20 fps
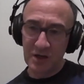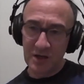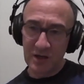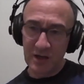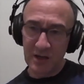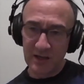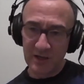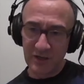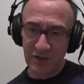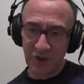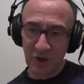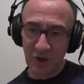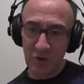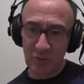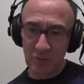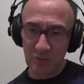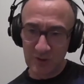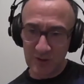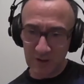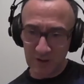is
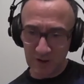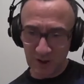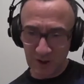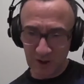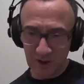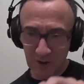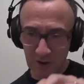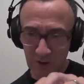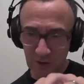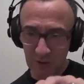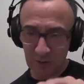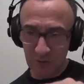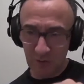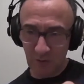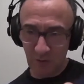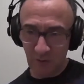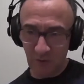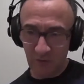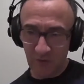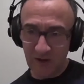doomed to
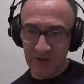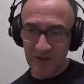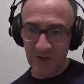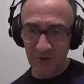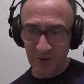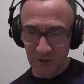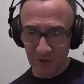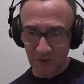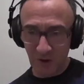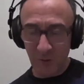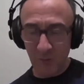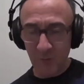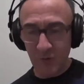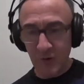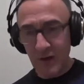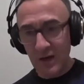face the drop?